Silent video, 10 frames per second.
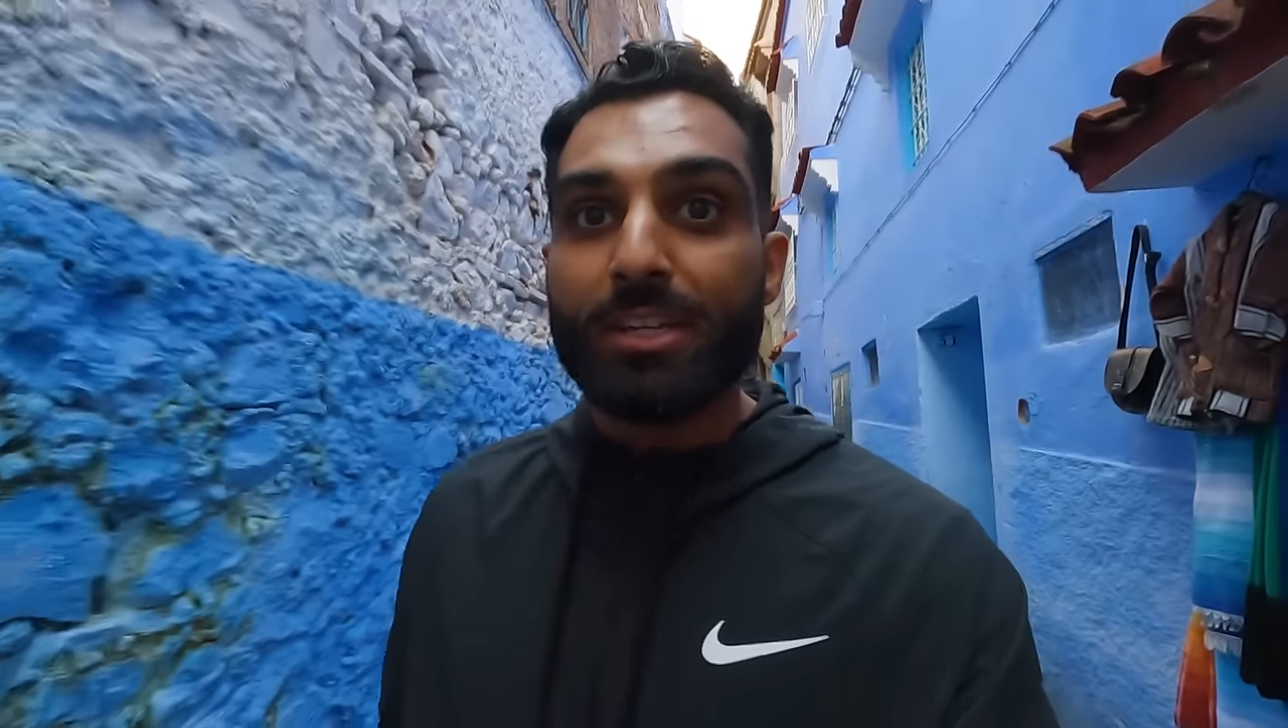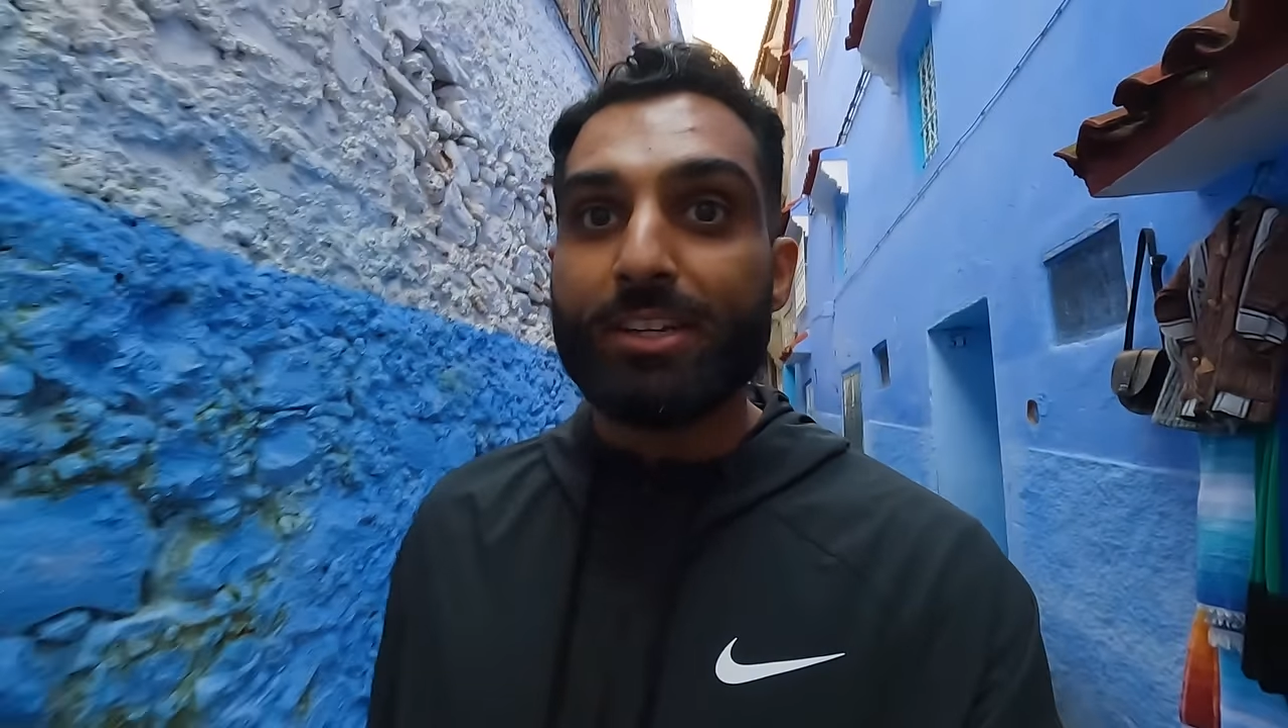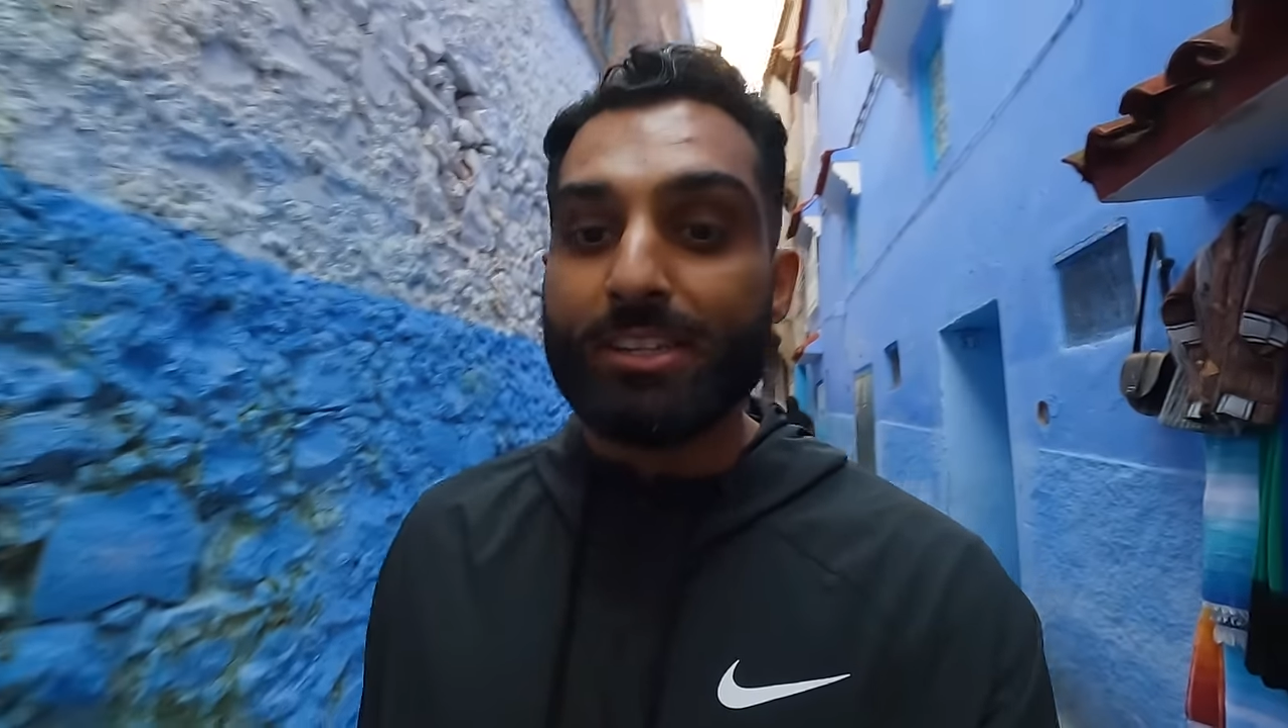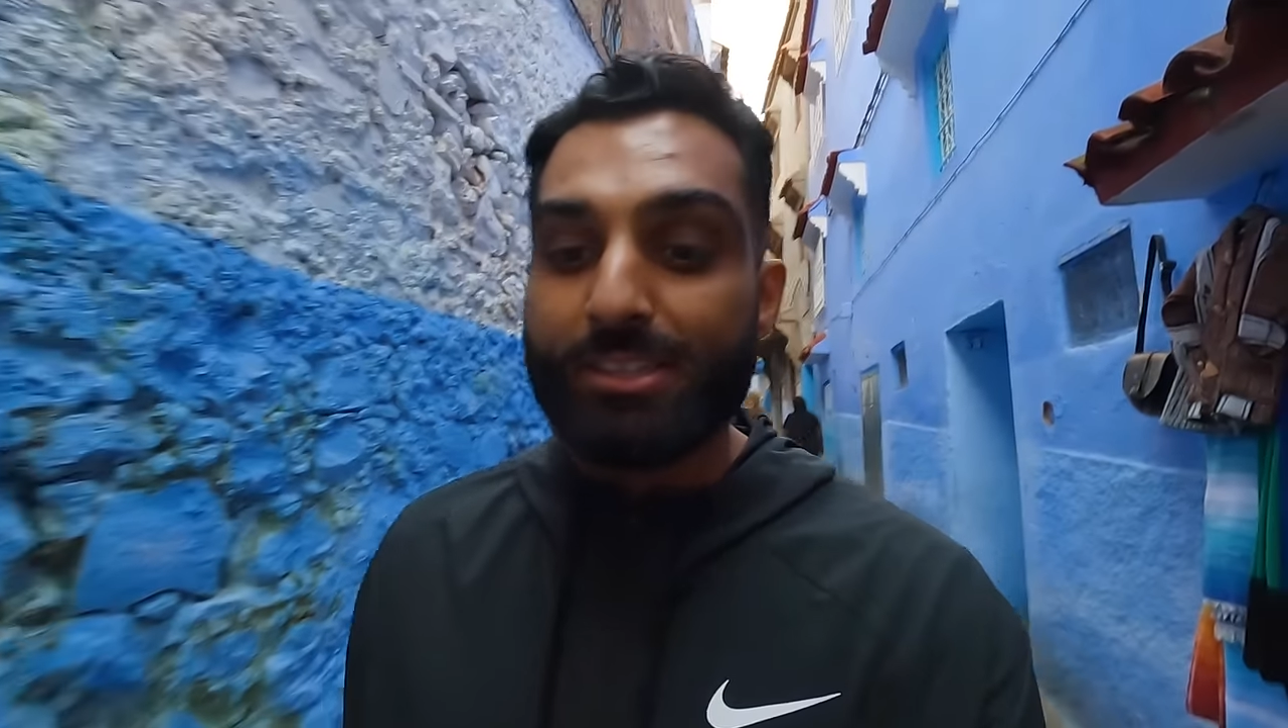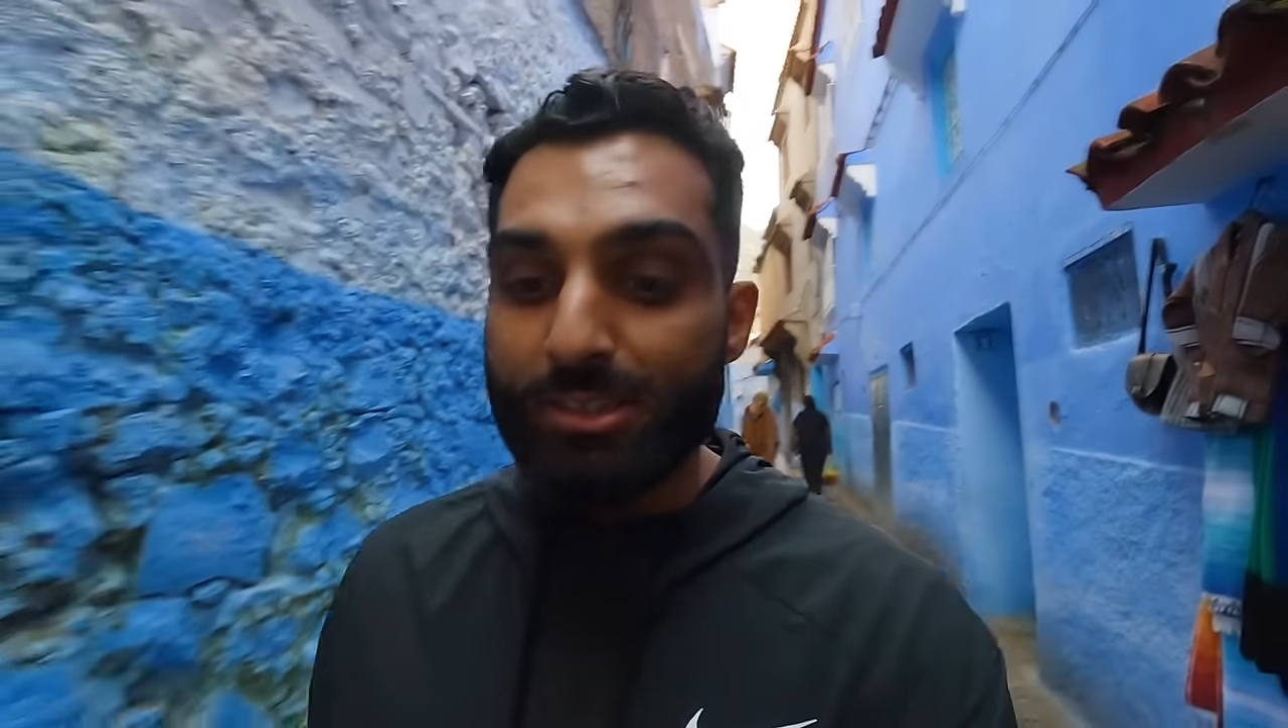
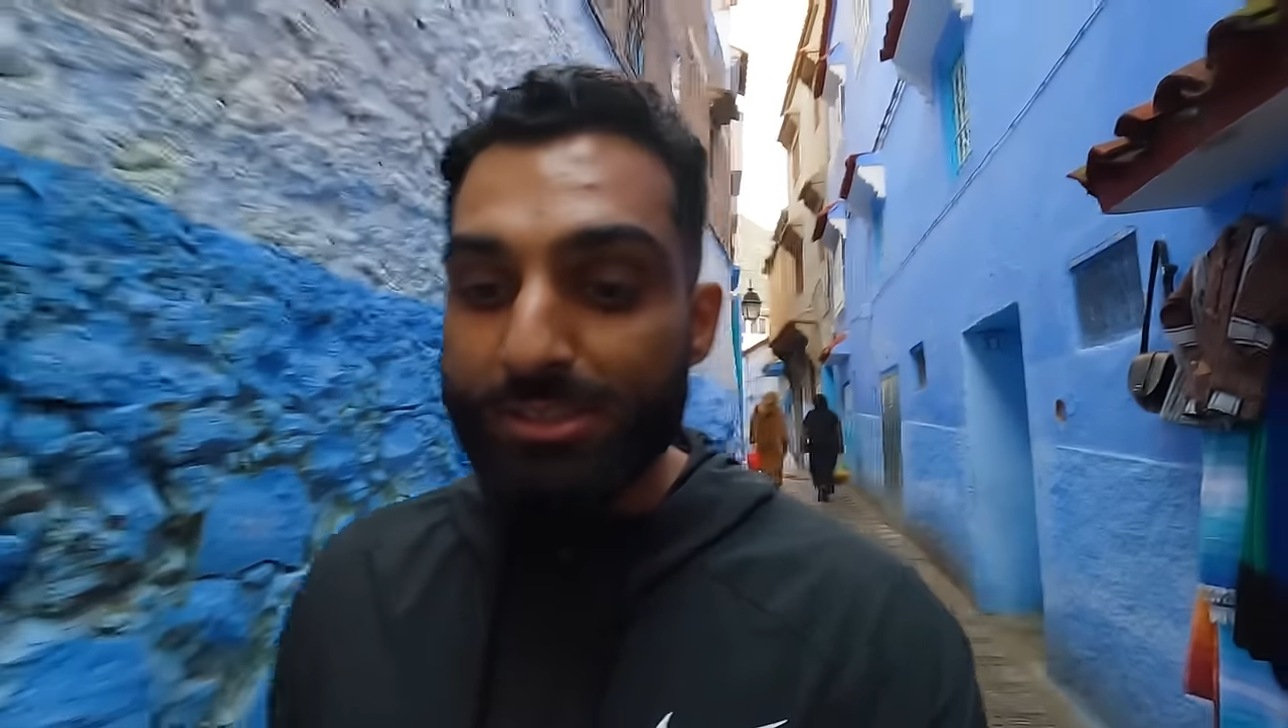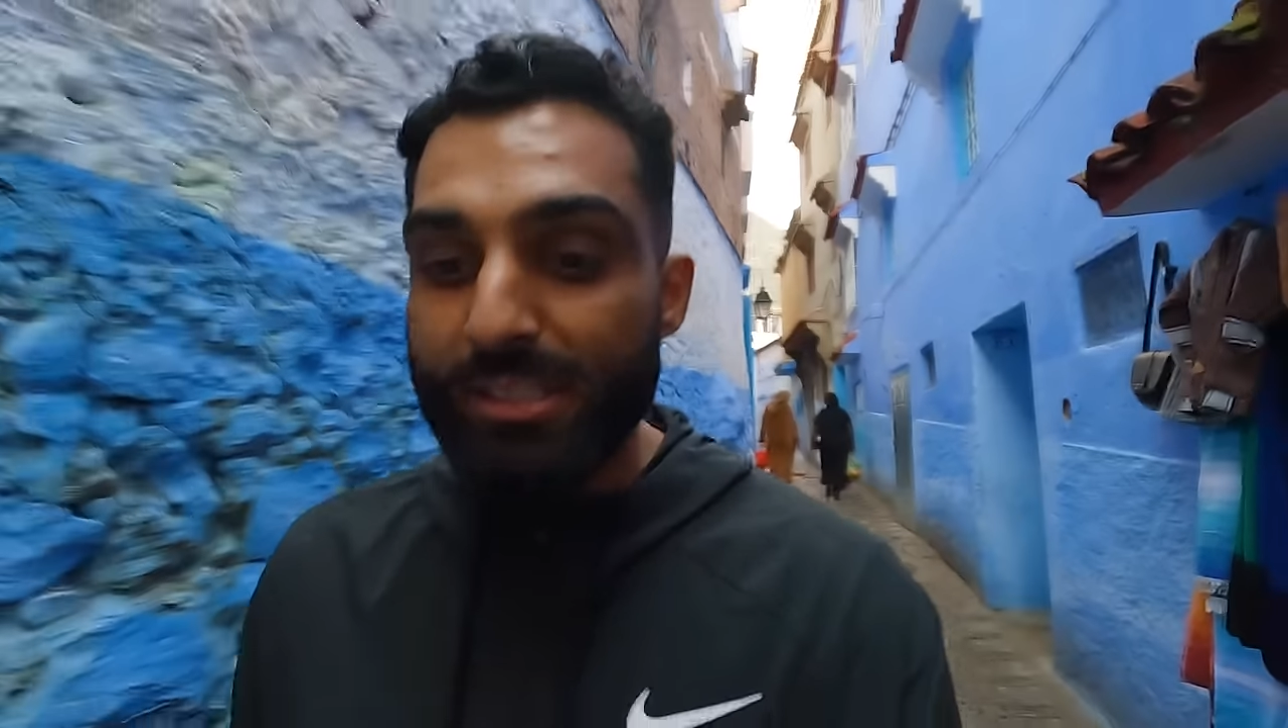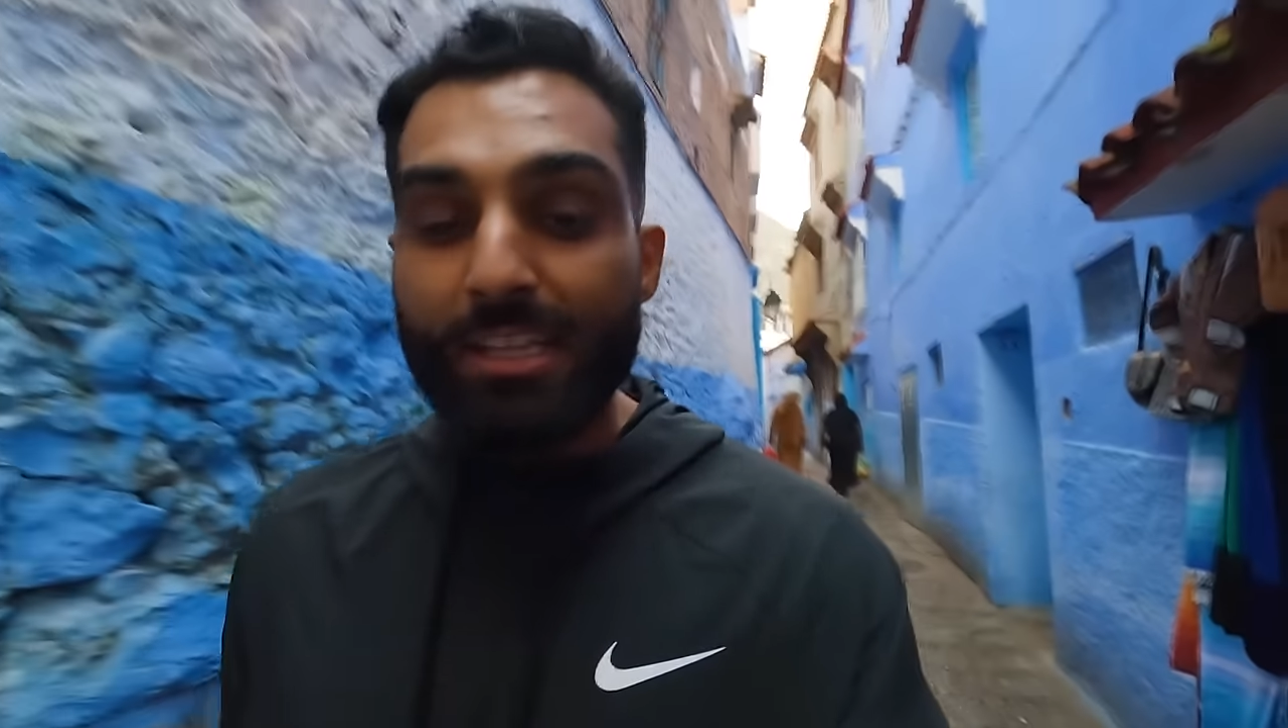here is you'll see